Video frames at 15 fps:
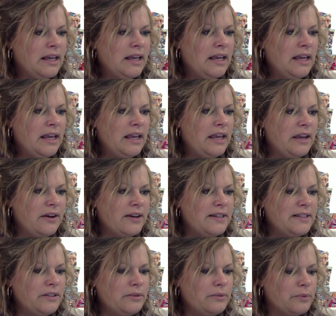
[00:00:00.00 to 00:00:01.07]
Here
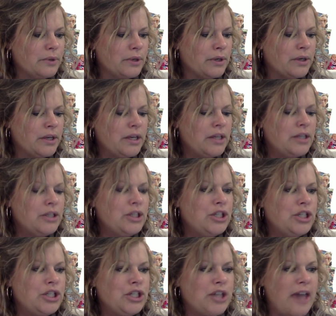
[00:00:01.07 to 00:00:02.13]
is the word
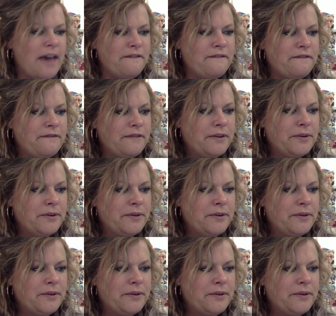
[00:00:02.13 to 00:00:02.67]
chef,